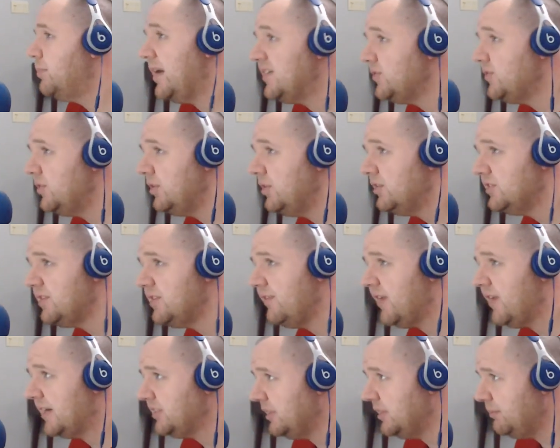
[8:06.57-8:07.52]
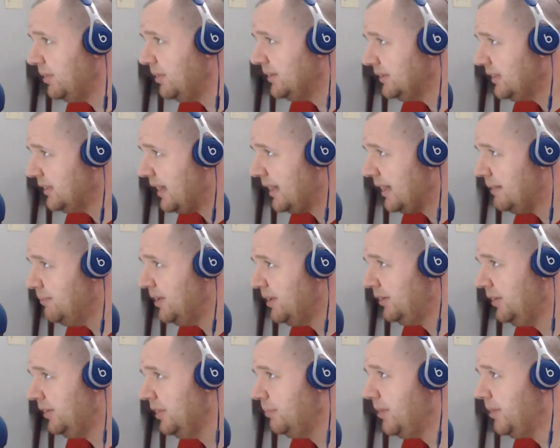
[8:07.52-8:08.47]
past few years, they've actually been kind of
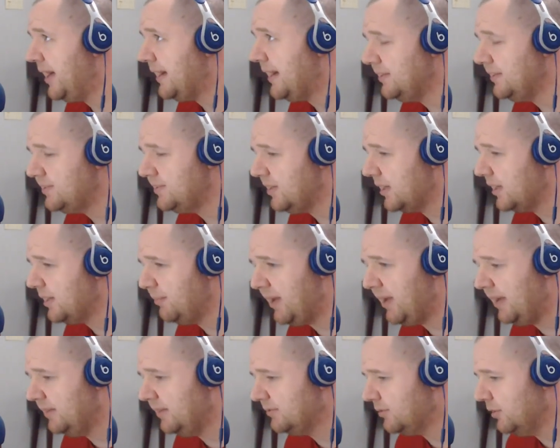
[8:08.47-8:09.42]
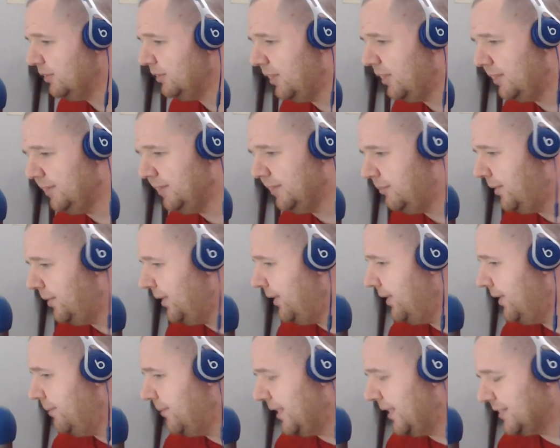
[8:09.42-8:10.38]
middle of the pack. You talk about Roland
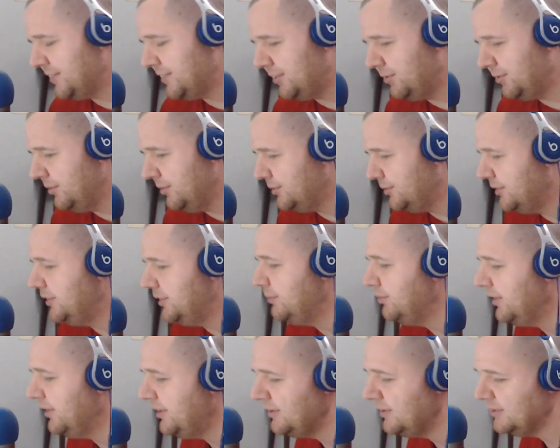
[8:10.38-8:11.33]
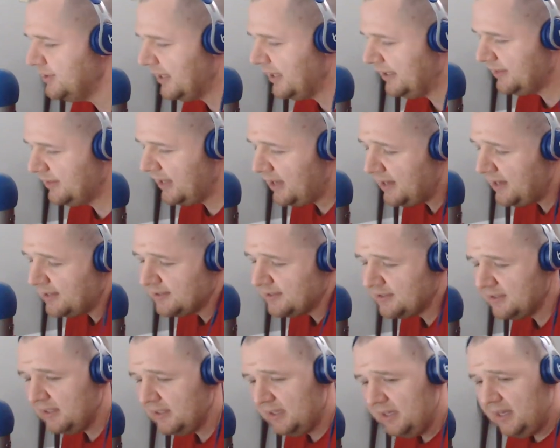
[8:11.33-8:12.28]
Lamah, Maxi Urruti, players like
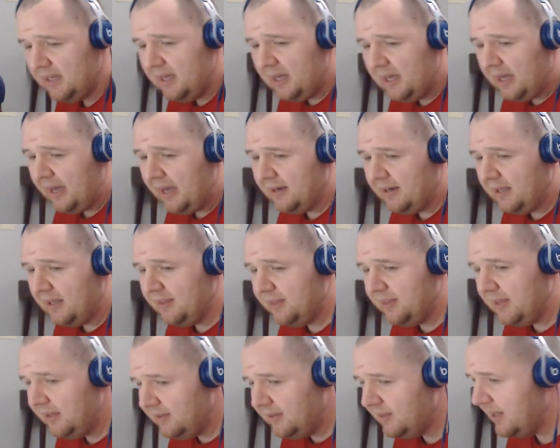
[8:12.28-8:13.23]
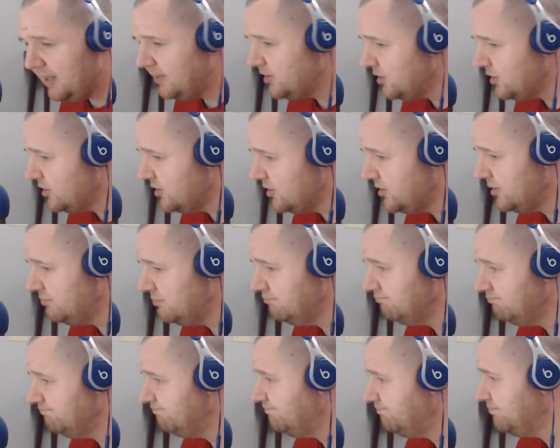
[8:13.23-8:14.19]
that, and I think they just,
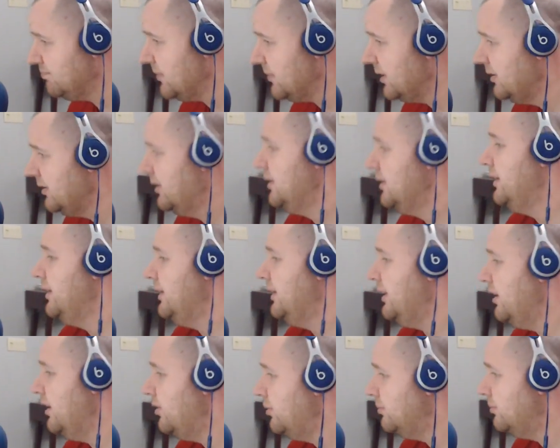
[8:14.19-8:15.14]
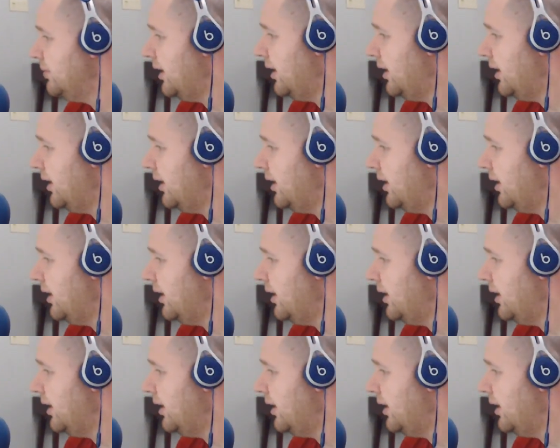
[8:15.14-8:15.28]
you know,